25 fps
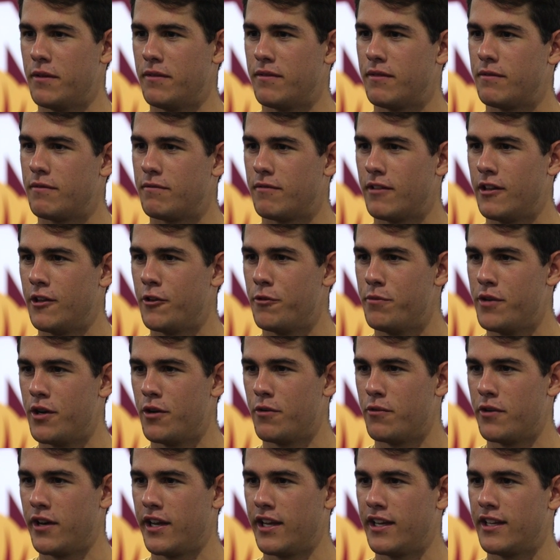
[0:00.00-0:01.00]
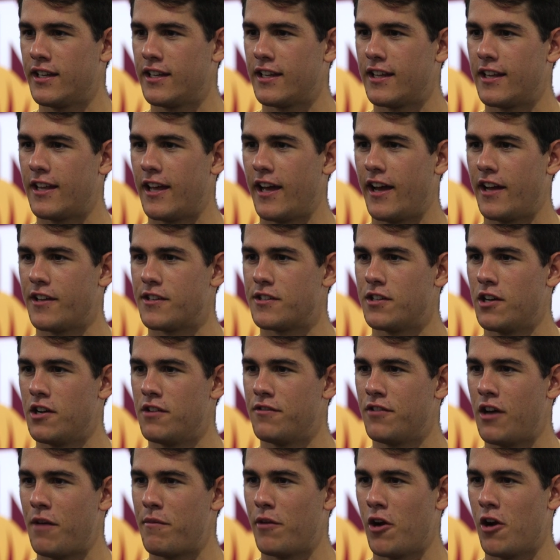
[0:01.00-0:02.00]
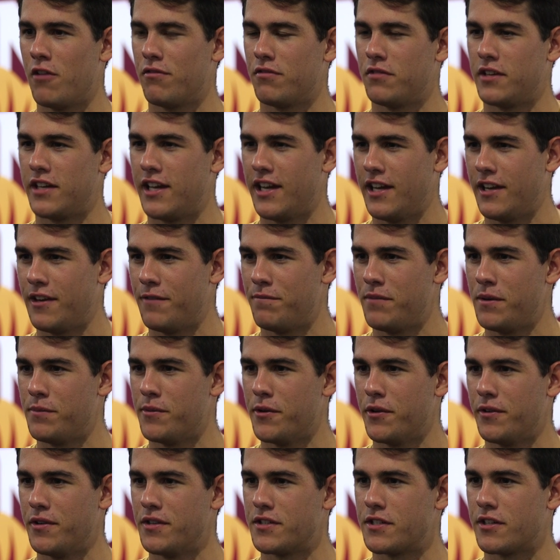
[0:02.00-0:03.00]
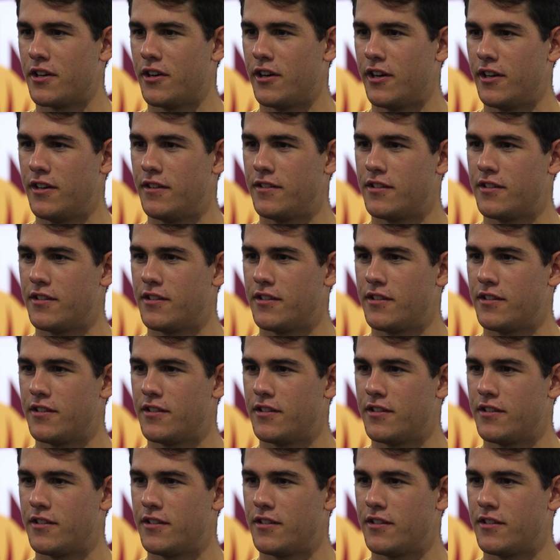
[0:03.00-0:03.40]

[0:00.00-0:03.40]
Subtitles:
Been a little bit of wing so far, but hopefully get a bit more inside